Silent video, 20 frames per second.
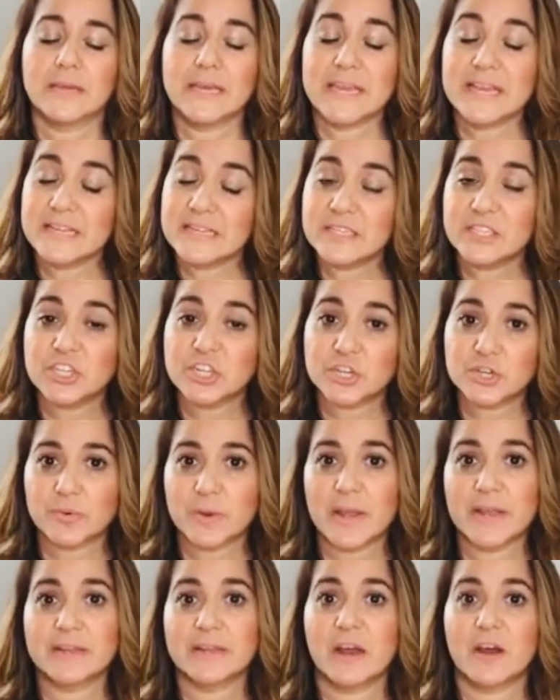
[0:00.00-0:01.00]

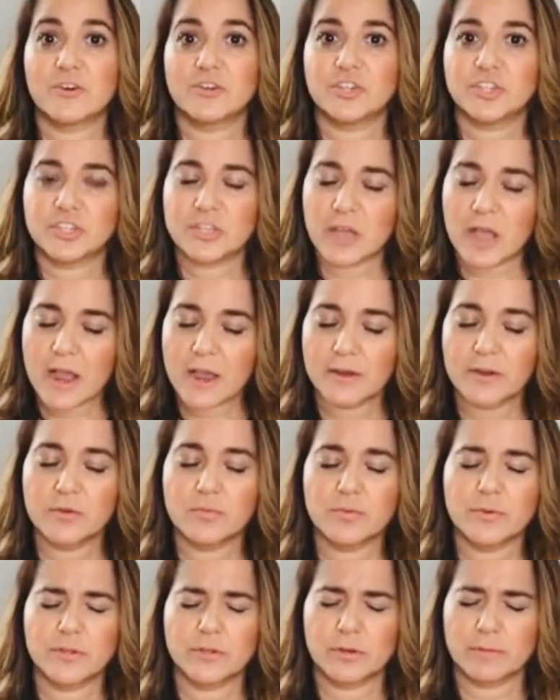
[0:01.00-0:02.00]
integrate our shadow
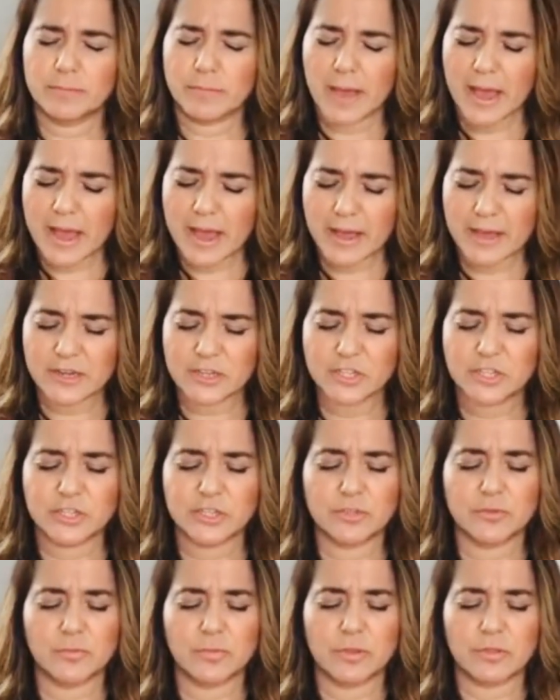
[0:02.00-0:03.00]
with
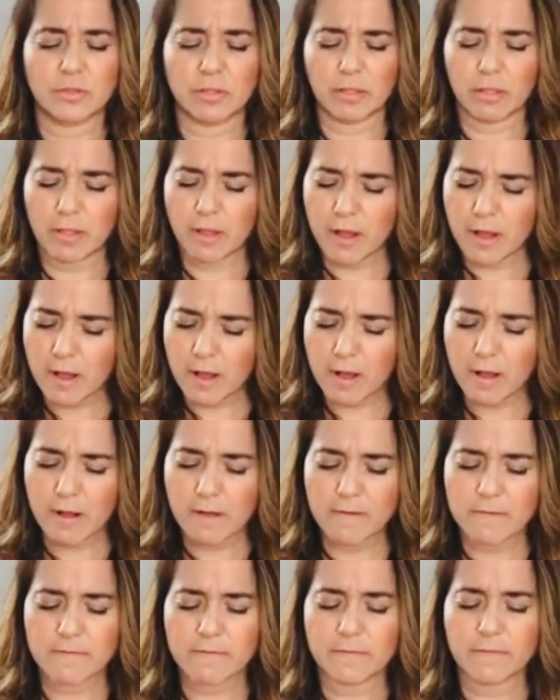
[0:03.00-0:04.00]
compassion, with
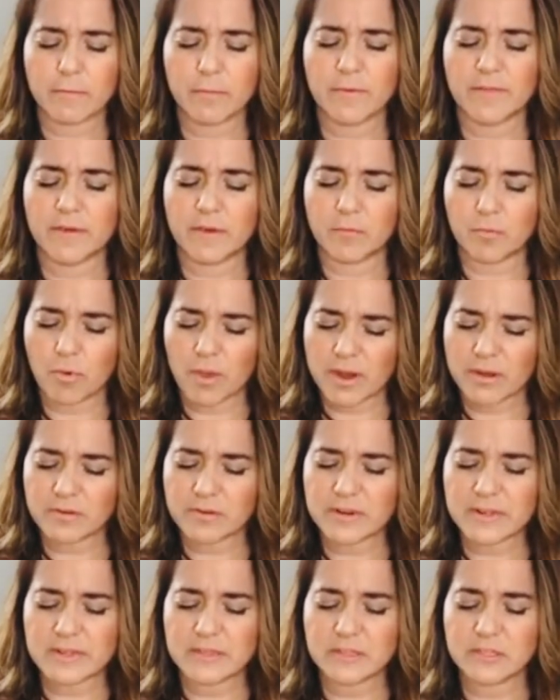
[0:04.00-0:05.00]
love, with
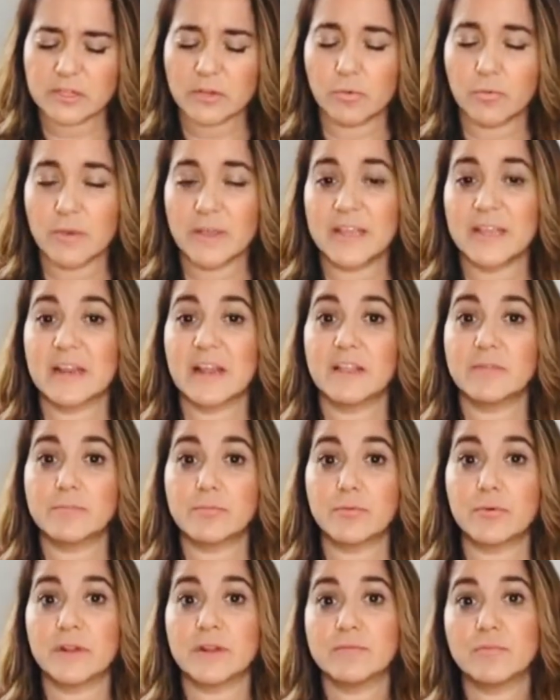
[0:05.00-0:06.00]
awareness, we cannot
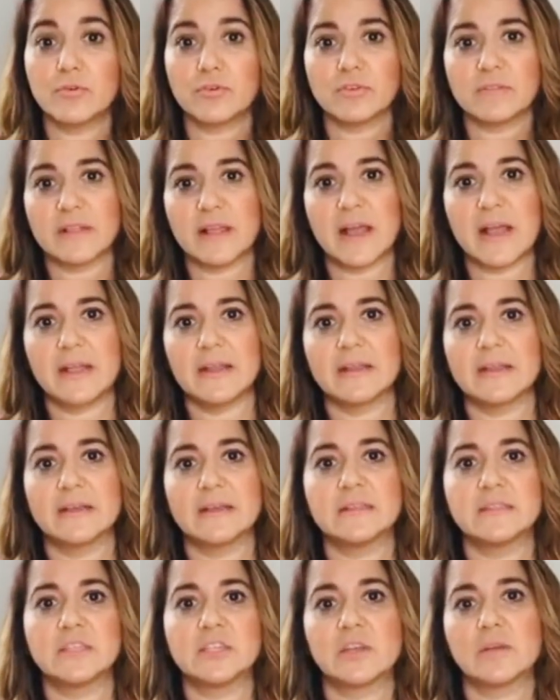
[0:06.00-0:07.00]
bring more light.
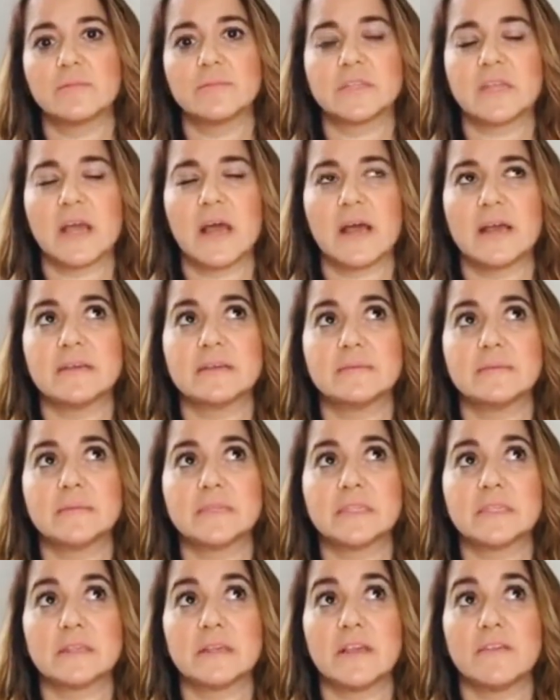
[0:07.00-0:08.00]
And
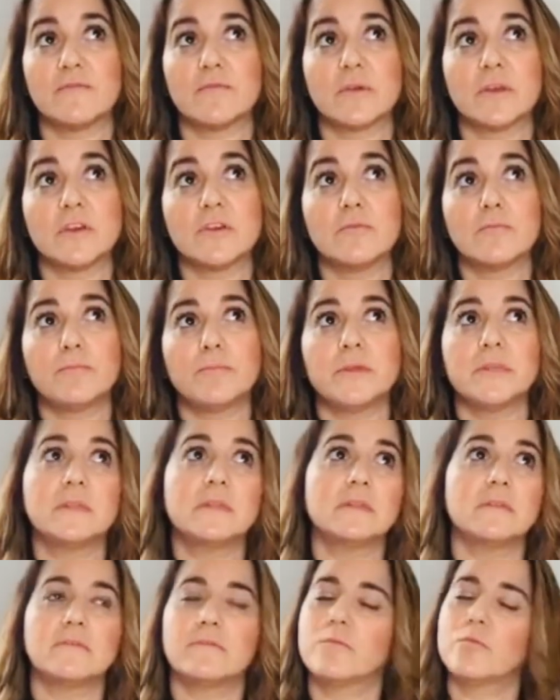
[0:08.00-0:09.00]
sometimes, if we keep being,
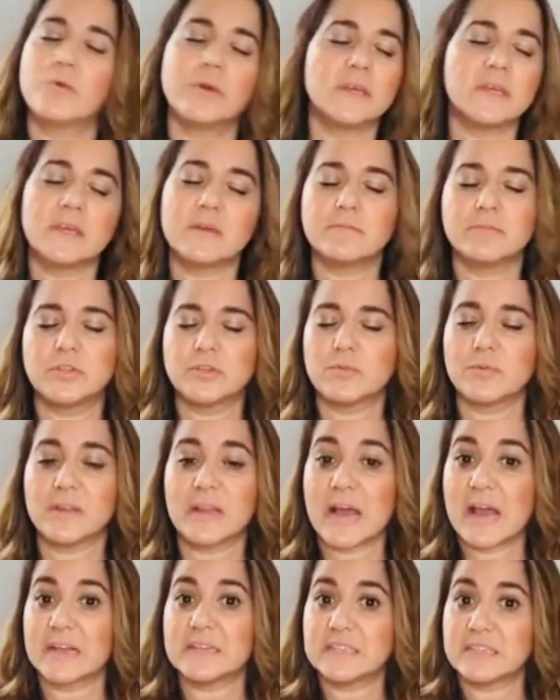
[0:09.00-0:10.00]
we keep doing
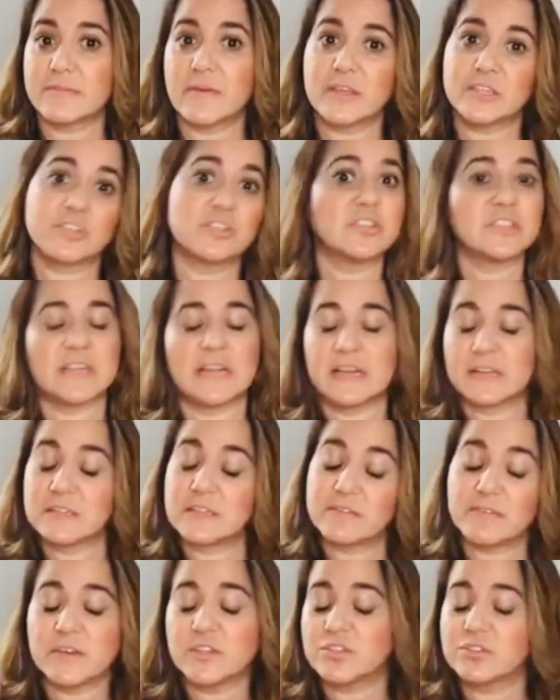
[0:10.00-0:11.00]
activations and
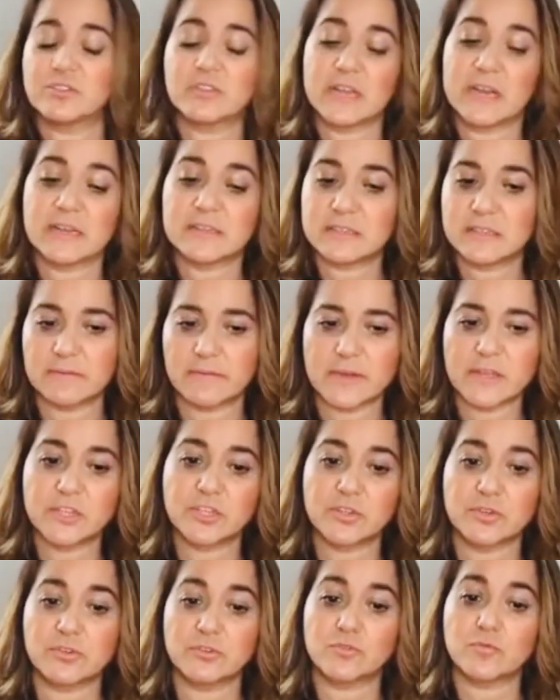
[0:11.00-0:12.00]
activations and
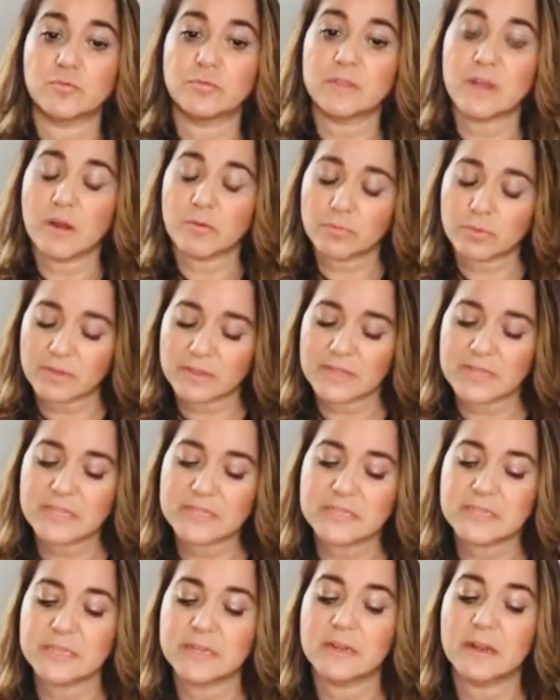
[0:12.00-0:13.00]
activations without
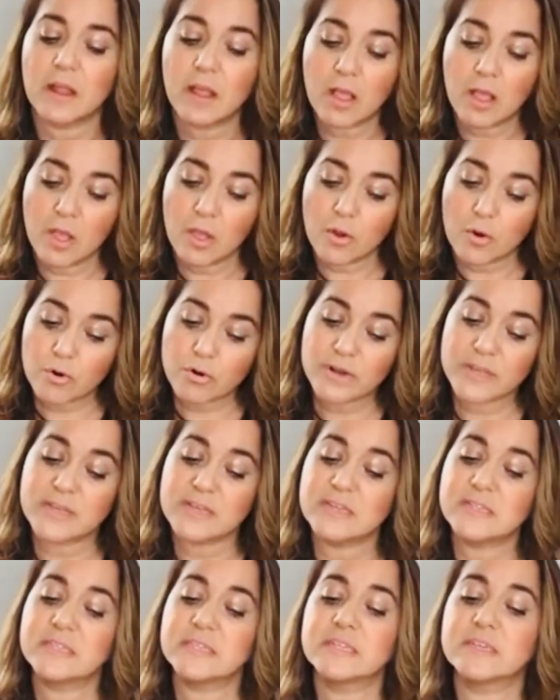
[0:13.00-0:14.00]
releasing or
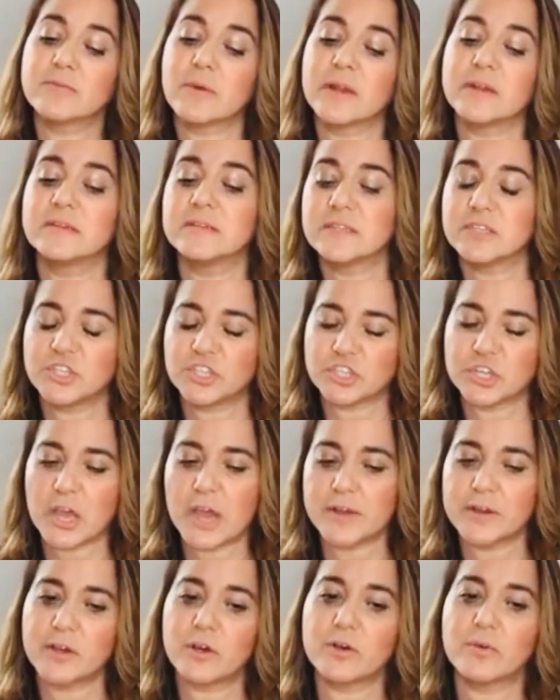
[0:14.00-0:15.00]
integrating the
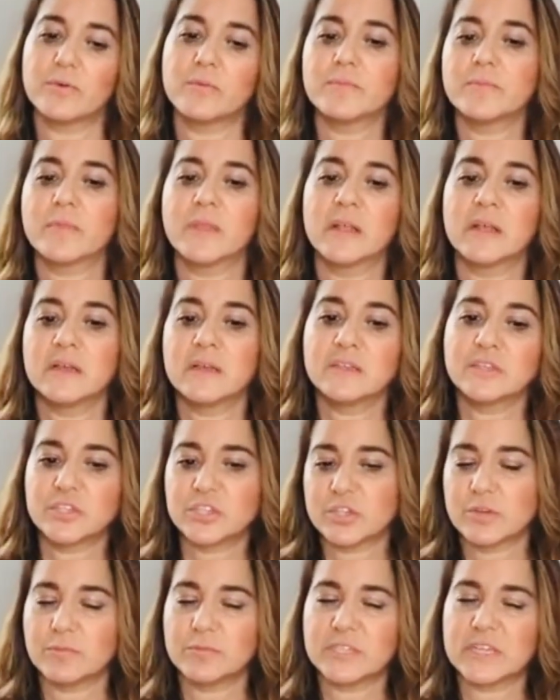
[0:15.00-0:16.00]
shadow,
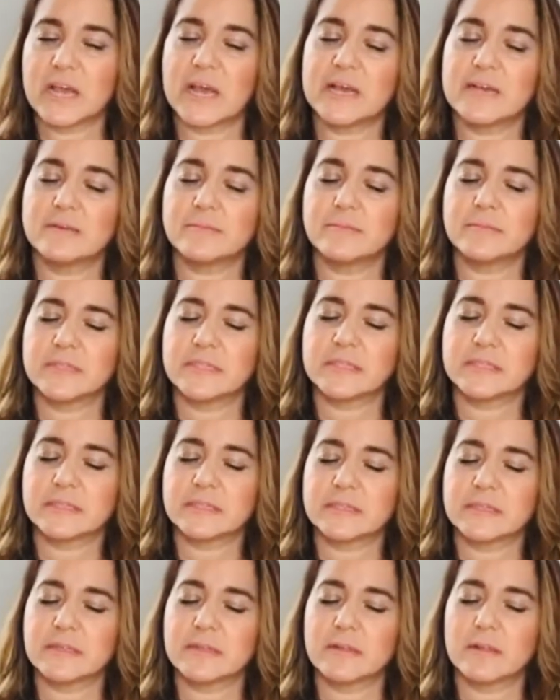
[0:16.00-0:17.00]
sometimes
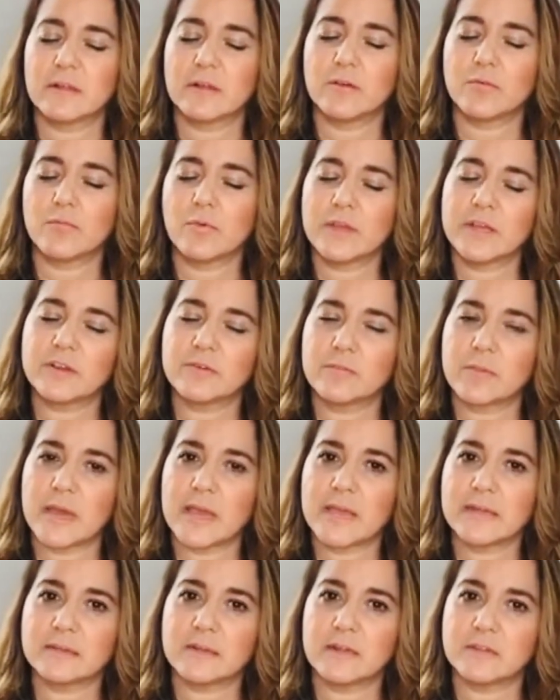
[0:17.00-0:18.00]
we
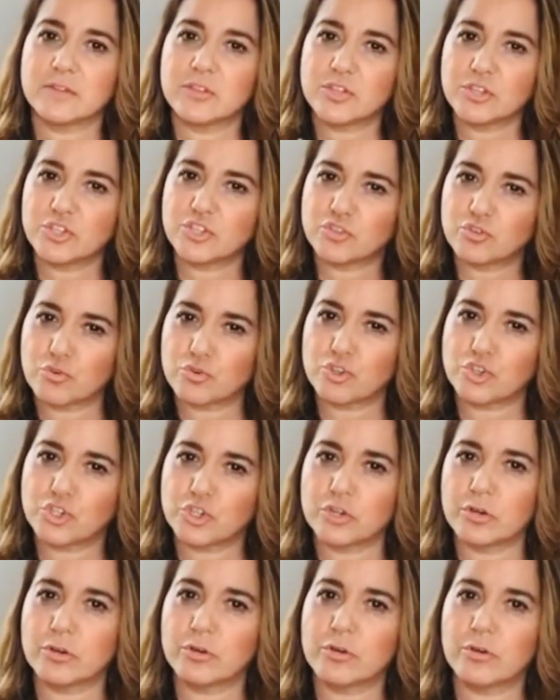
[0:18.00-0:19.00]
create
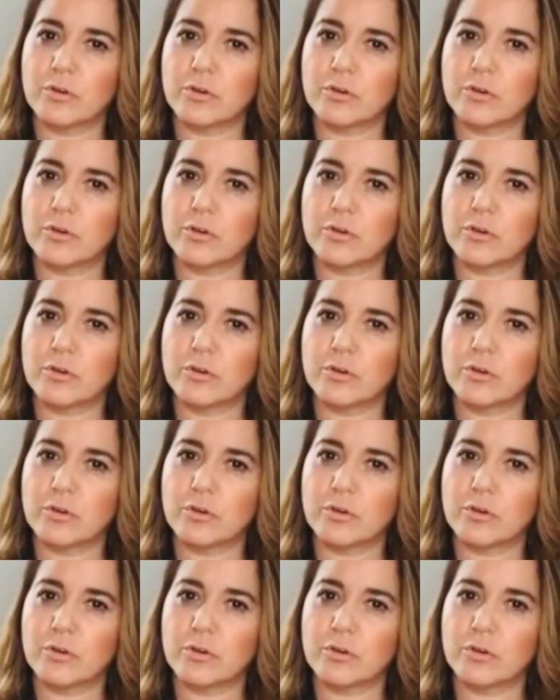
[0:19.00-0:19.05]
distortion,